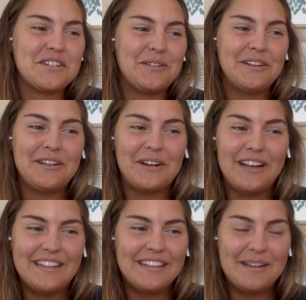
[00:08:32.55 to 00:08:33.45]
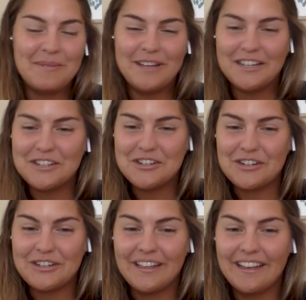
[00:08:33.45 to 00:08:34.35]
actually really great in like making
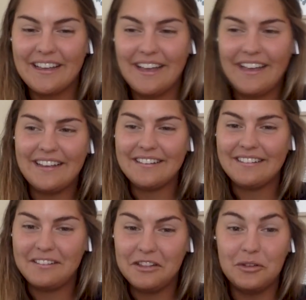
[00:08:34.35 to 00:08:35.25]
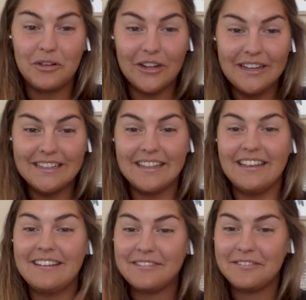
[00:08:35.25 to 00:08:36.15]
sure, like, hey, you good?
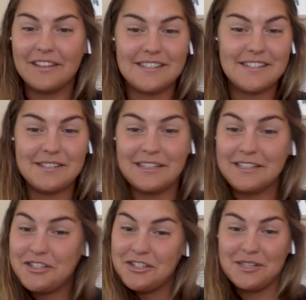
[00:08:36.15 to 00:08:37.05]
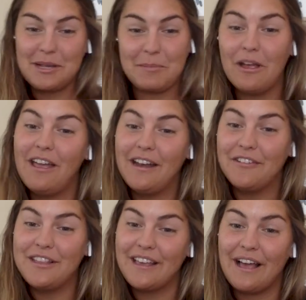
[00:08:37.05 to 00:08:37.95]
Like, let's let's just like plan
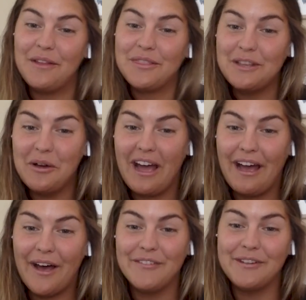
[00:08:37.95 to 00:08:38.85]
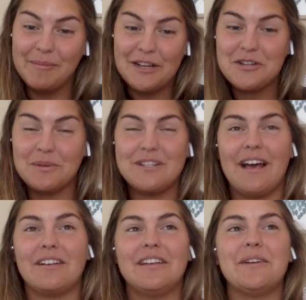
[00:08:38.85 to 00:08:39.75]
everything out that you have and make sure we're
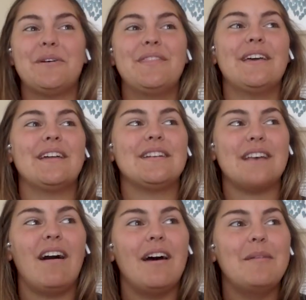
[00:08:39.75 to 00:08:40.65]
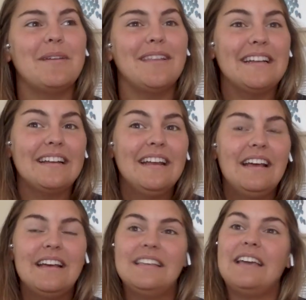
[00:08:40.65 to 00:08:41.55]
tackling it one thing at a time. And then,
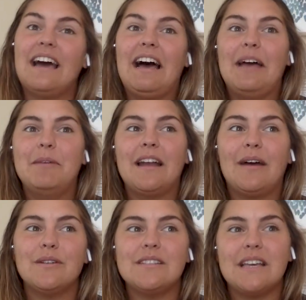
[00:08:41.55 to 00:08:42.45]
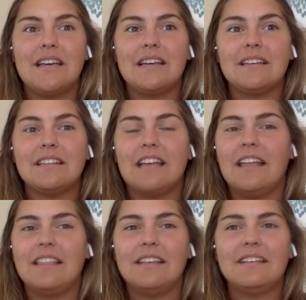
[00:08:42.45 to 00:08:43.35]
yeah, I mean, I would take.
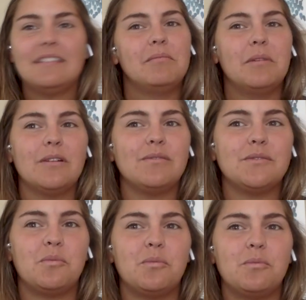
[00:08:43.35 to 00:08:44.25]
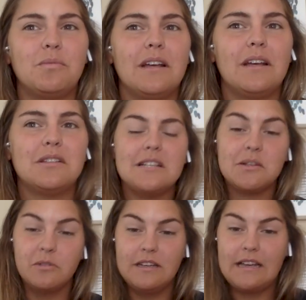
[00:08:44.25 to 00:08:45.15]
I think it was like twice
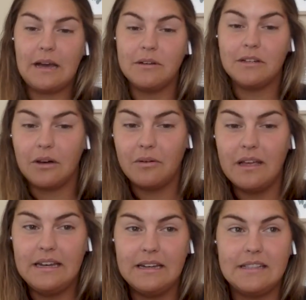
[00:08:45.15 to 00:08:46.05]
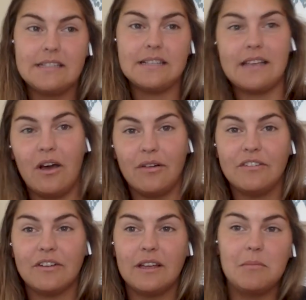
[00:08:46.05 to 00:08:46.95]
a week. I would go in and sit
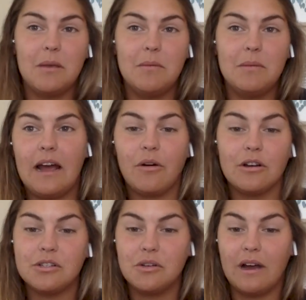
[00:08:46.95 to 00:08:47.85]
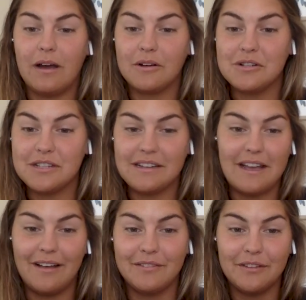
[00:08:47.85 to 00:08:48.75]
down for like maybe an hour or two hours and
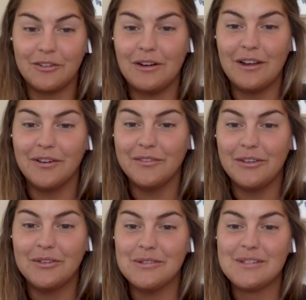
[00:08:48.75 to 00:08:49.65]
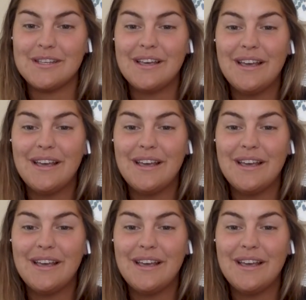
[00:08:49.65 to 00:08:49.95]
have different interviews